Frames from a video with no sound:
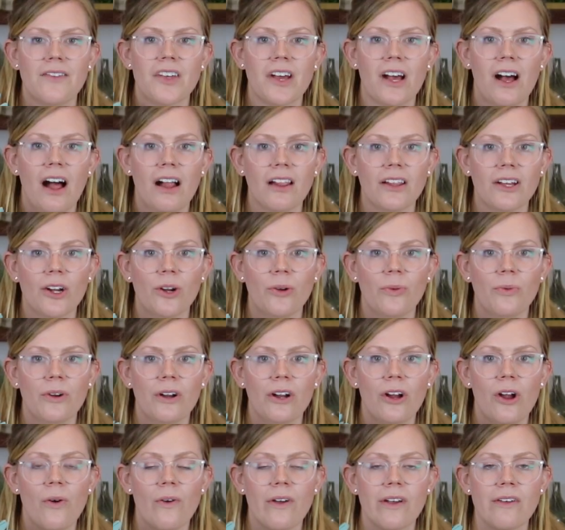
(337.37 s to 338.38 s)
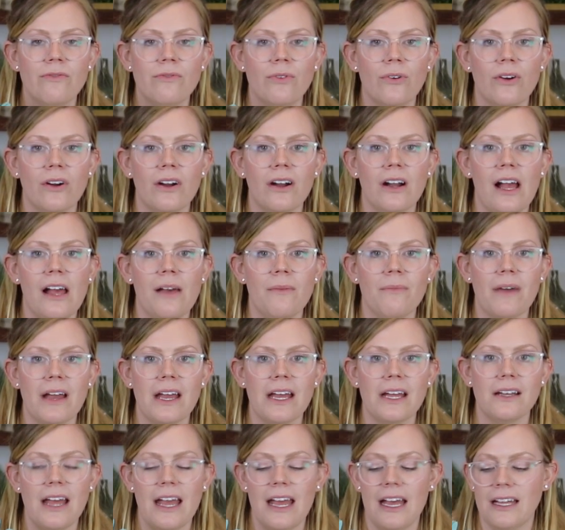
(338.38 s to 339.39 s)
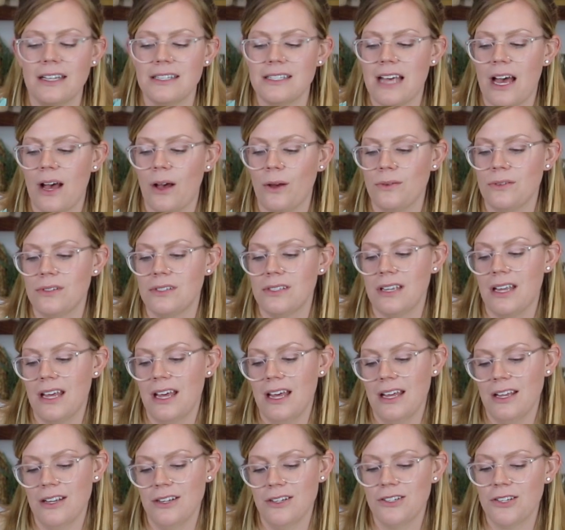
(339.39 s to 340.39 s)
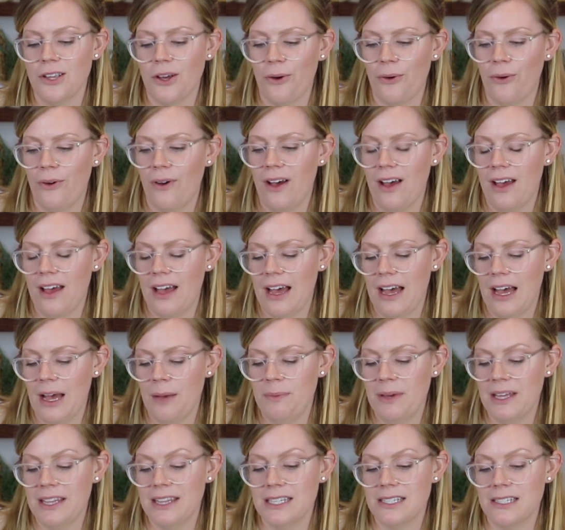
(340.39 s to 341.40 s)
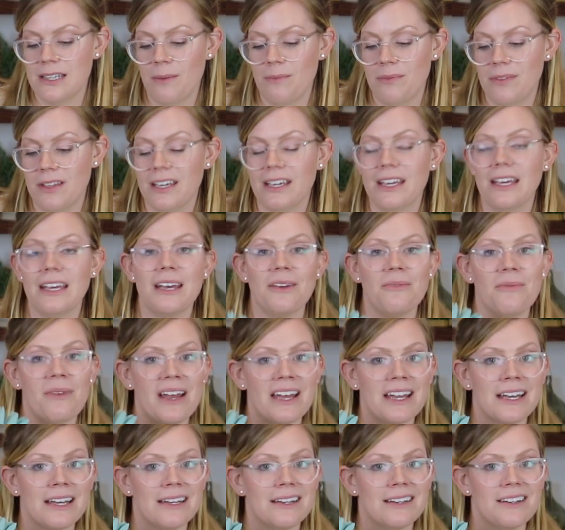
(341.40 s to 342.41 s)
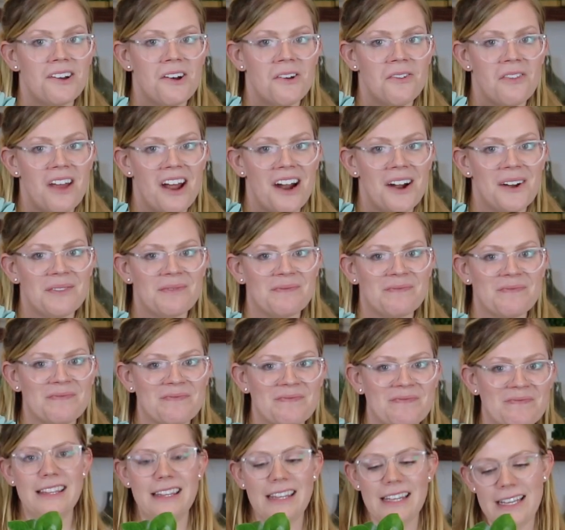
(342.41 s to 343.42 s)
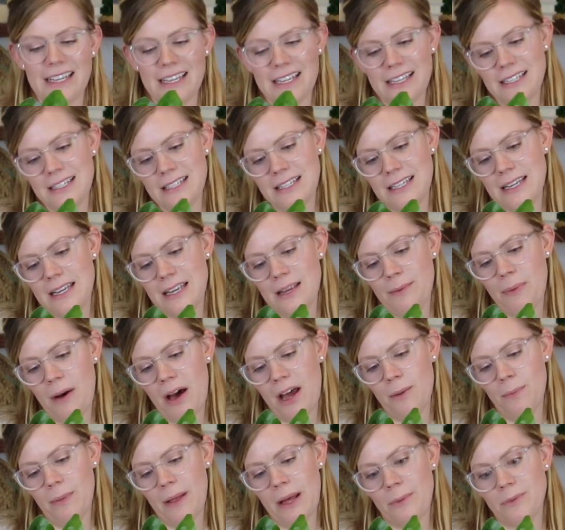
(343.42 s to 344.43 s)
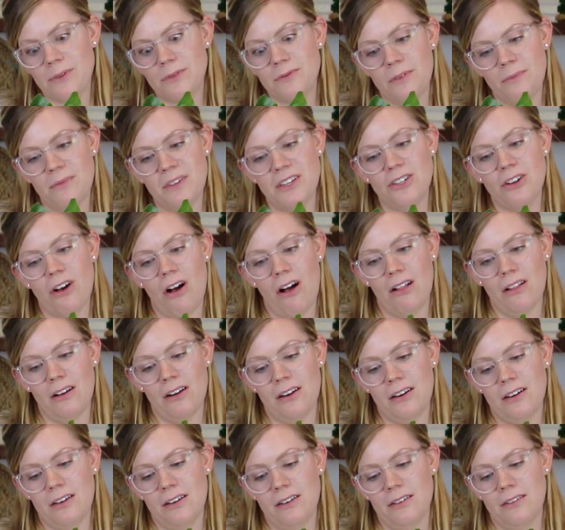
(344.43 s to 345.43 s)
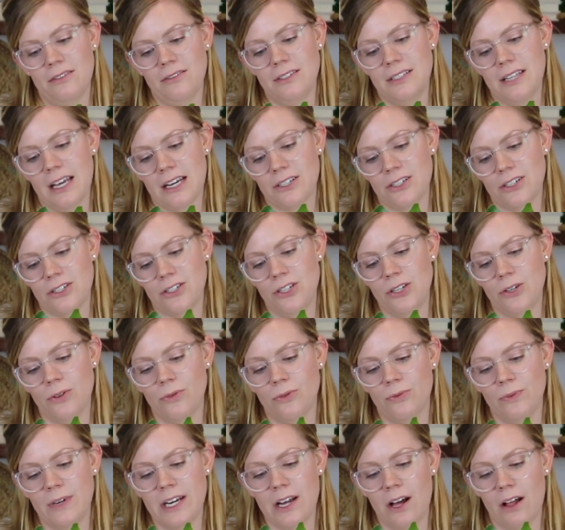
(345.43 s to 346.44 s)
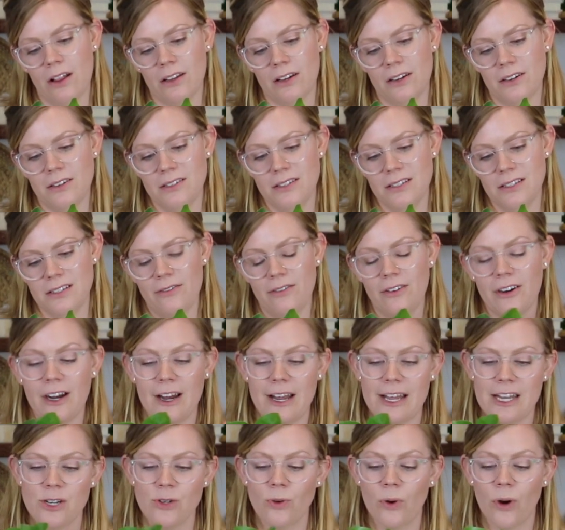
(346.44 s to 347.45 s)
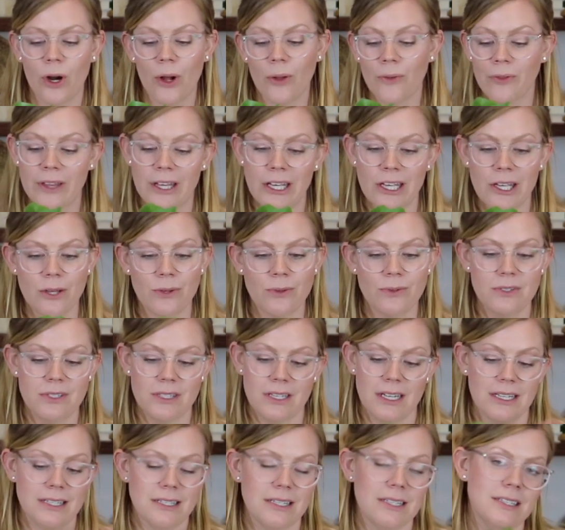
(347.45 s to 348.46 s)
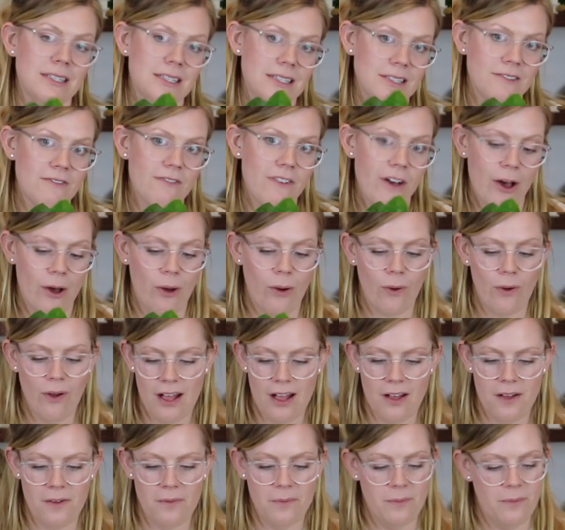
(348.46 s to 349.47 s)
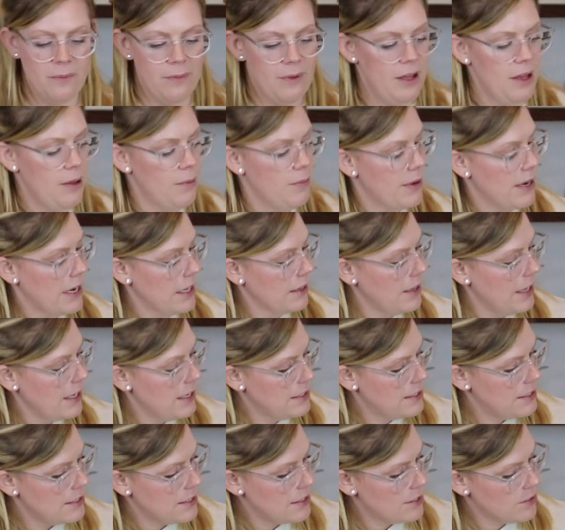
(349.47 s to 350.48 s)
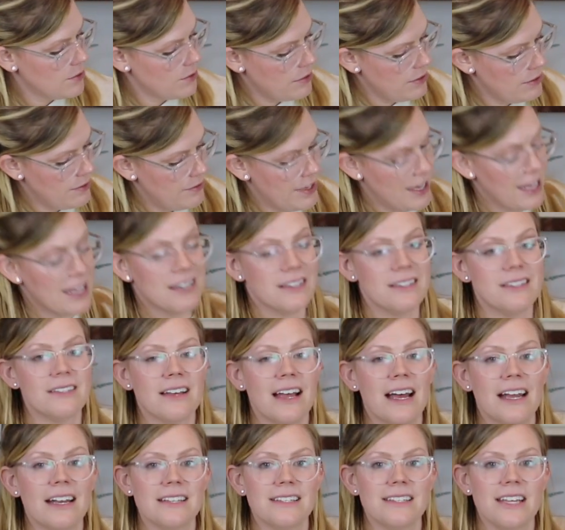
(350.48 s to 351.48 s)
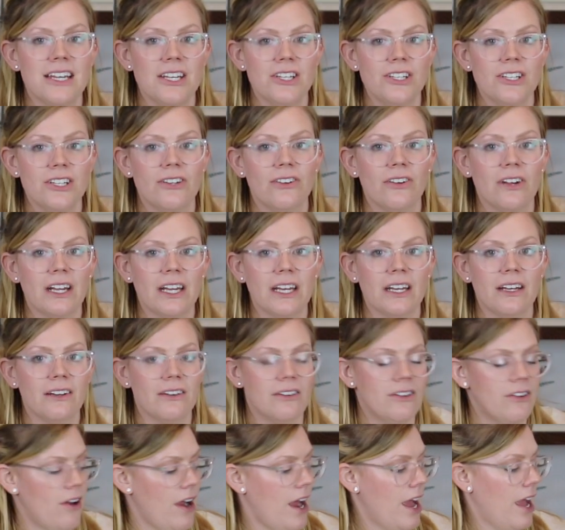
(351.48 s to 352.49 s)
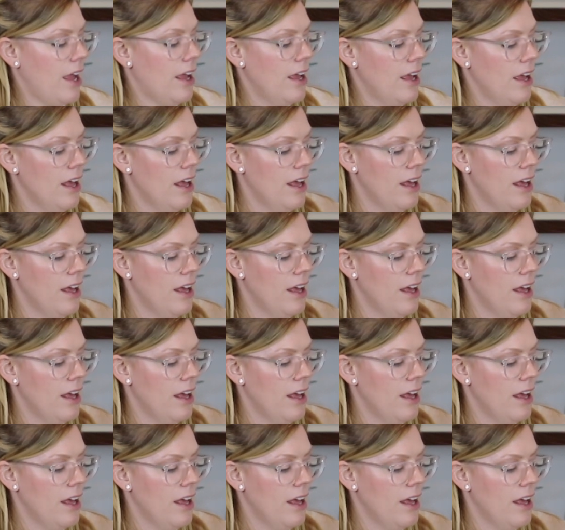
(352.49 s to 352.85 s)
the color we're going for at my aunt's house, so I picked this up thinking it might go there. This potted plant was from the dollar section too, $3 for indoor only use because it's faux, but I liked the sort of, again, it's kind of sagey green gray